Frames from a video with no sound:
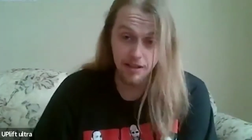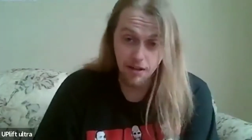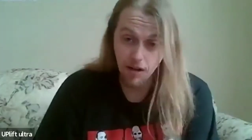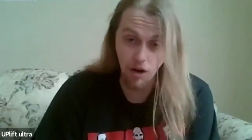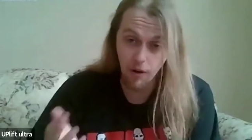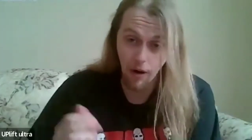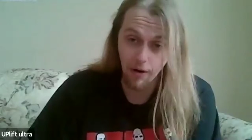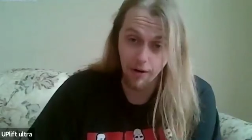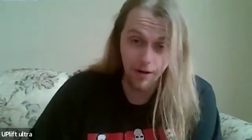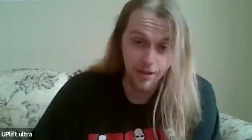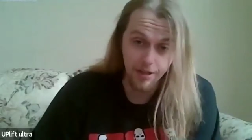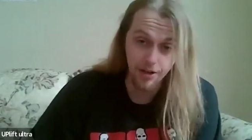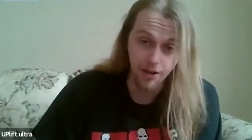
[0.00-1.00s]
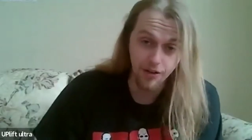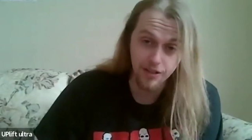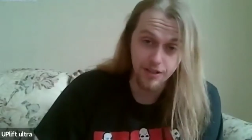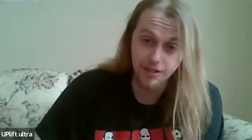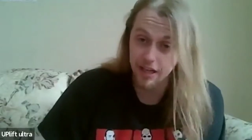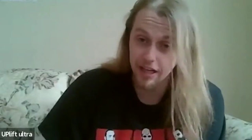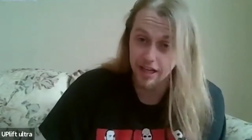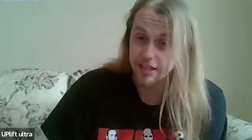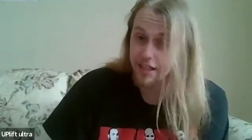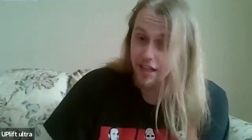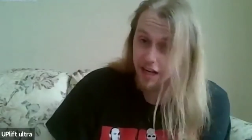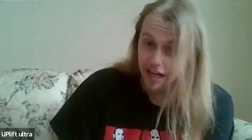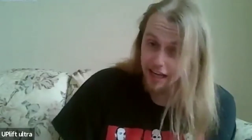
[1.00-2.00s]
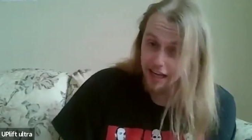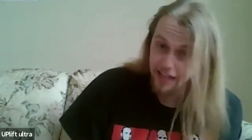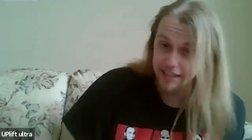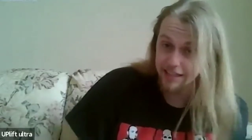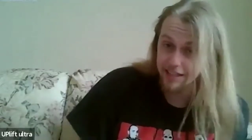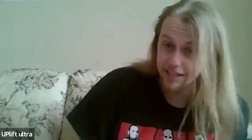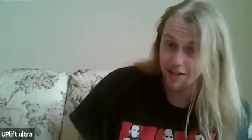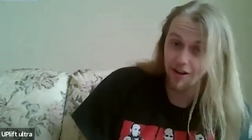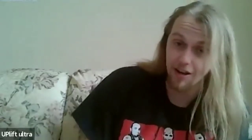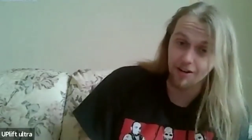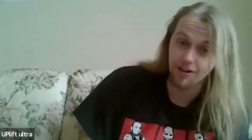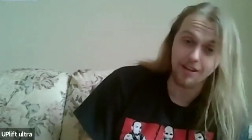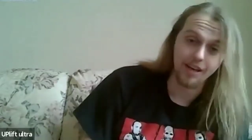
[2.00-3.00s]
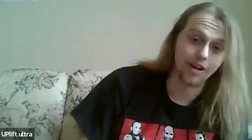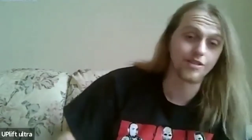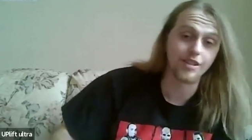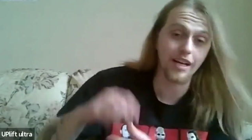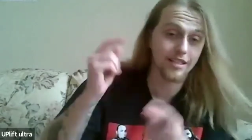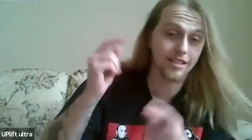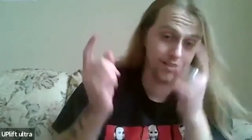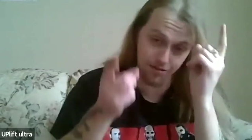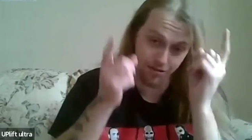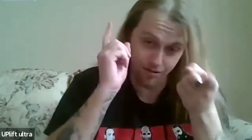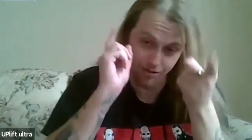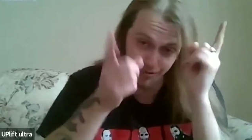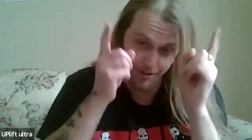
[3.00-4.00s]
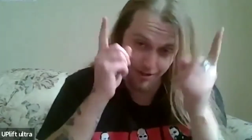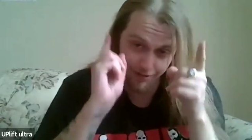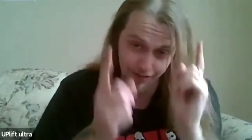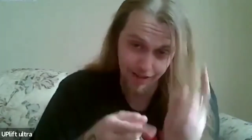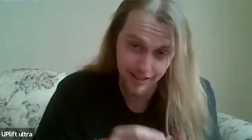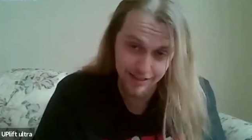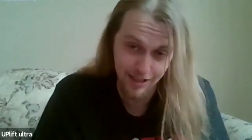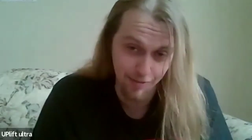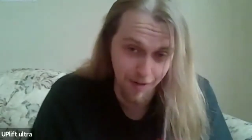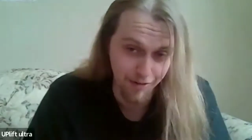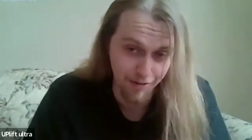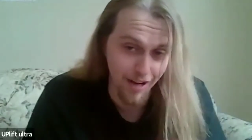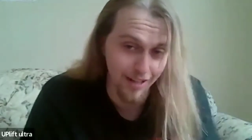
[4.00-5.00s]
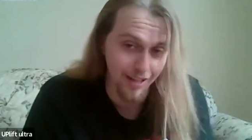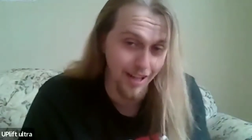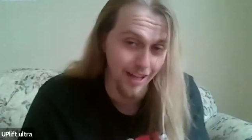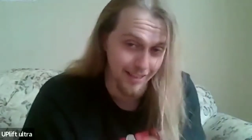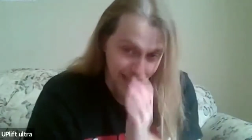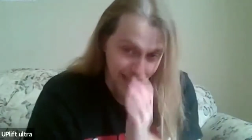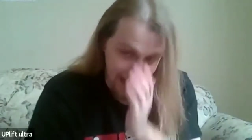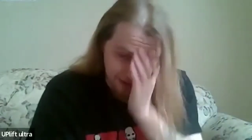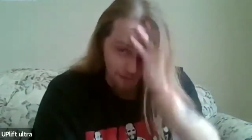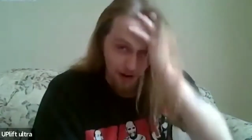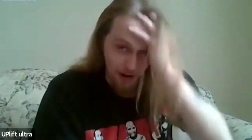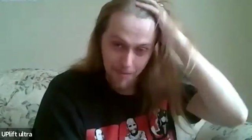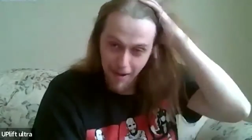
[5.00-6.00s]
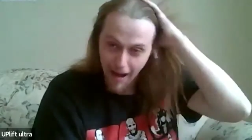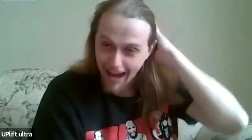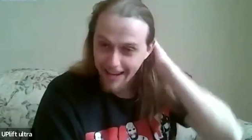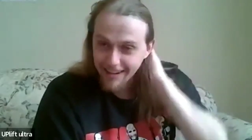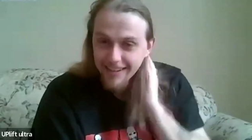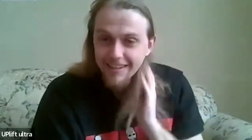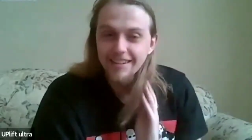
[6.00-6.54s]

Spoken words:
oh, I already did all these things, and then I can sit around on the couch. They're two different things there, my friend. Like, that's right. Where I'm at.